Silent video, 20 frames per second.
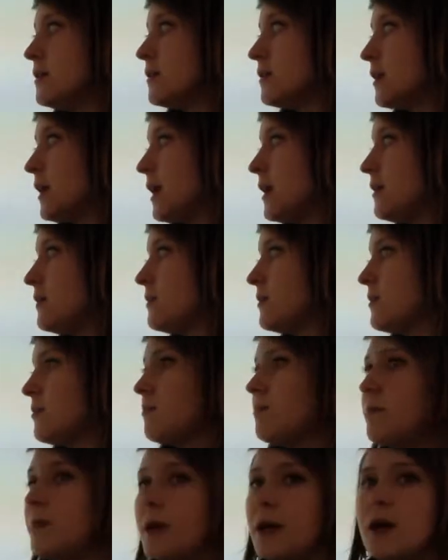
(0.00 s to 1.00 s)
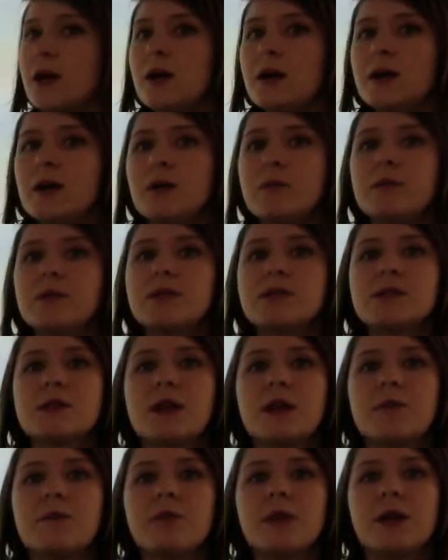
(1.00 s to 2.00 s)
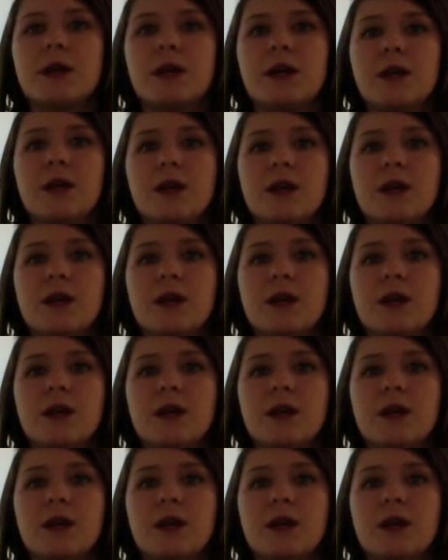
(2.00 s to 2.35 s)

Okay, the bigger numbers that I'm plugging